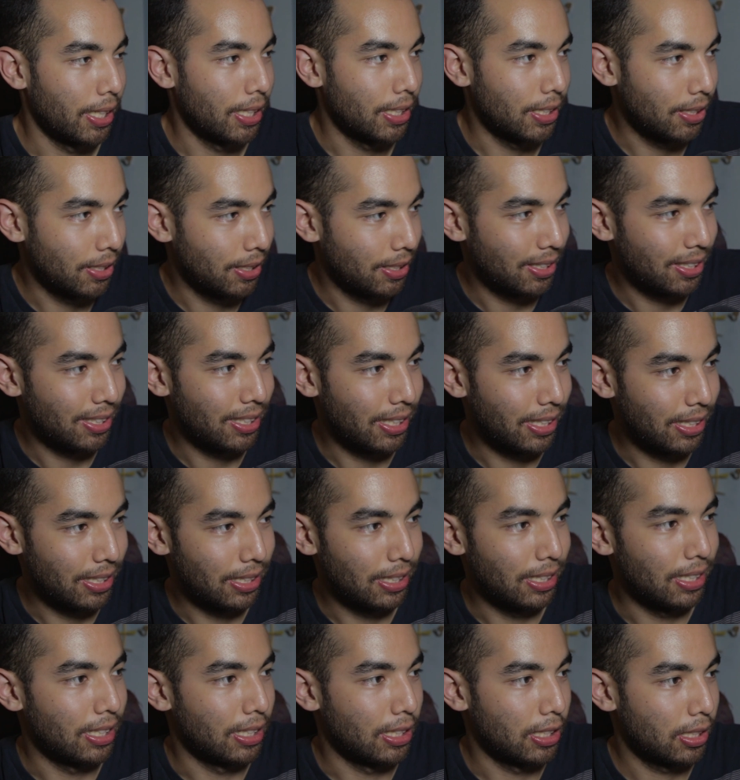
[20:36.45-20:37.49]
And
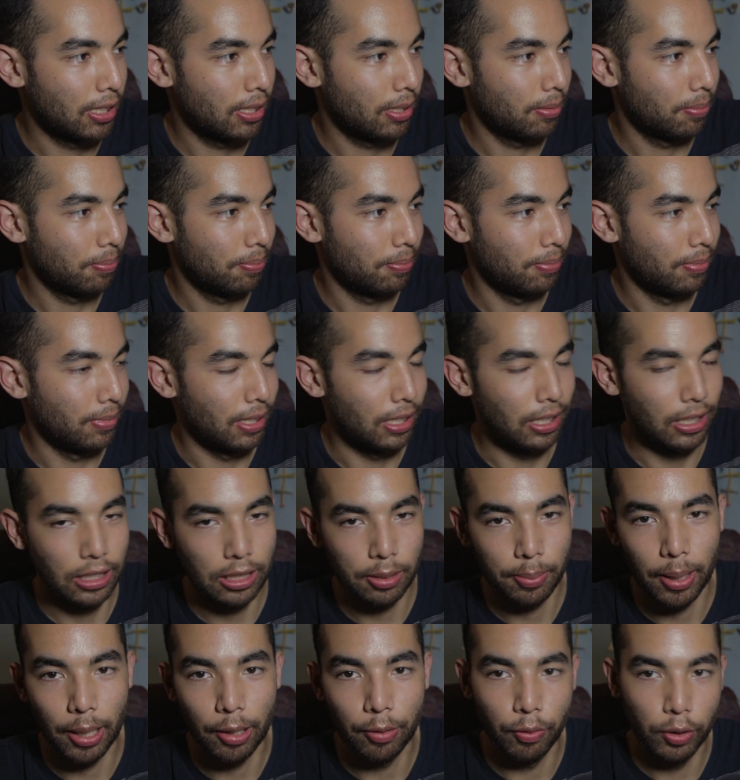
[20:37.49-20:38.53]
this is
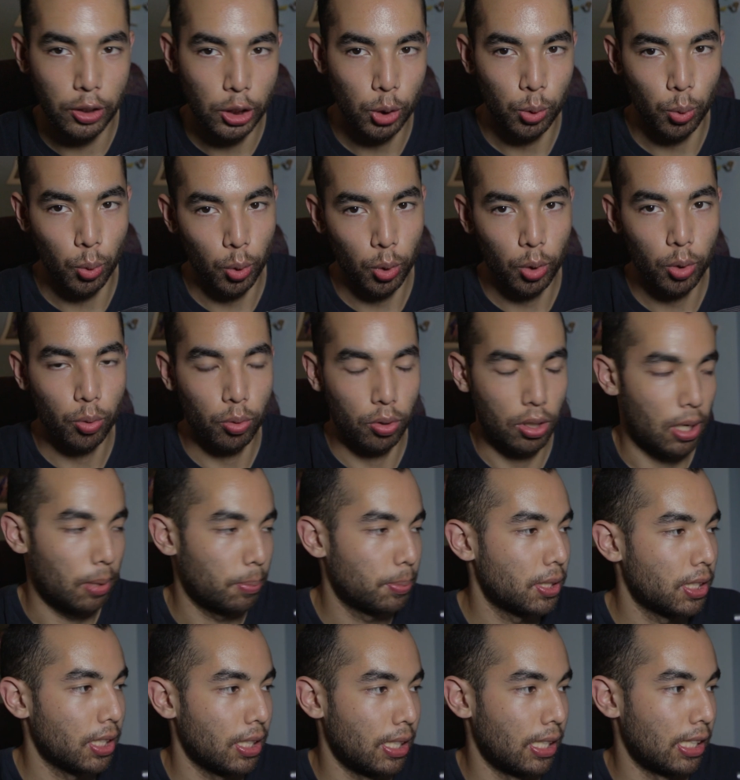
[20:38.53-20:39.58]
about visual
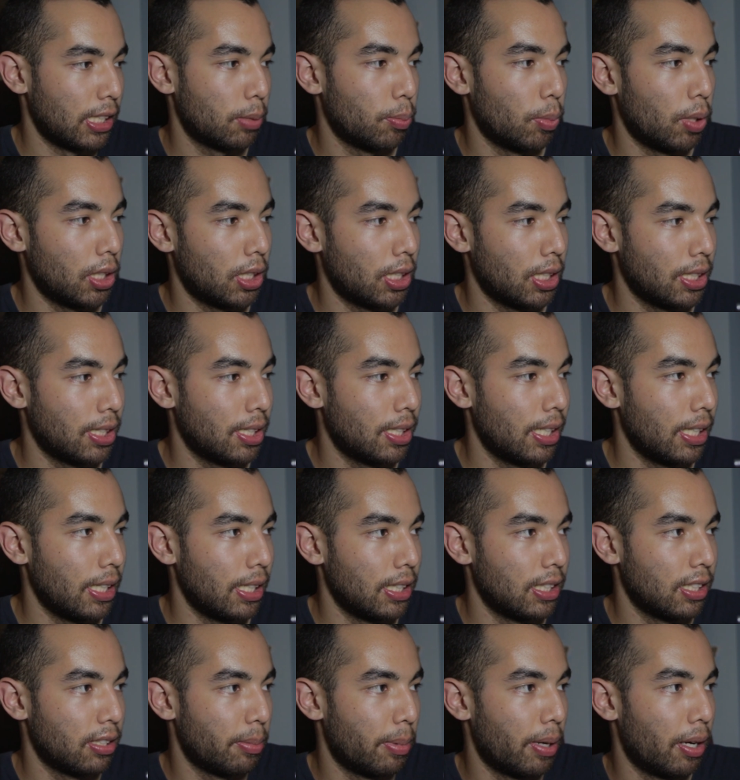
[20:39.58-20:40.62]
corruption as much as it
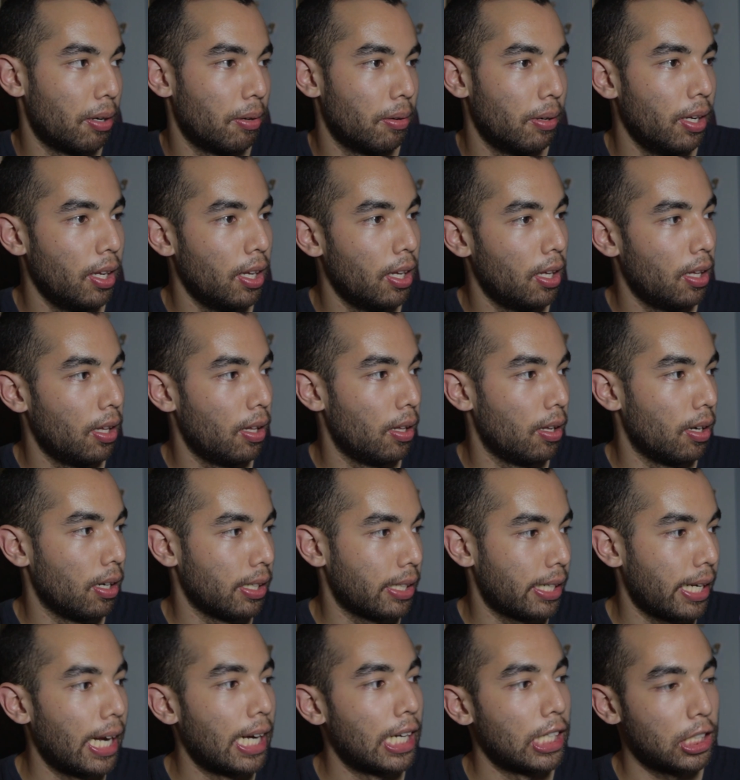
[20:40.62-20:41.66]
is about
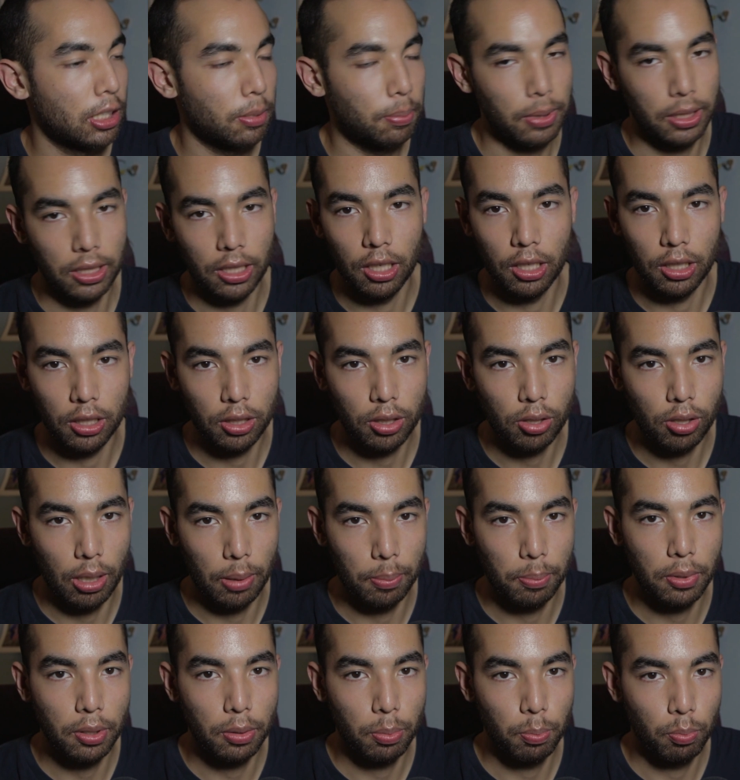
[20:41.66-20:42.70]
cash being a
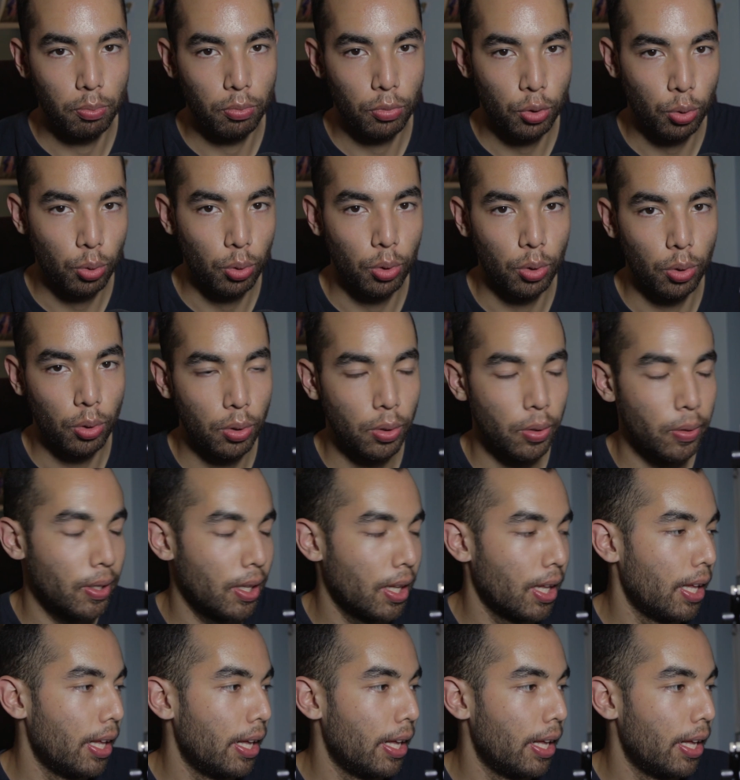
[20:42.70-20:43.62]
corrupt tool.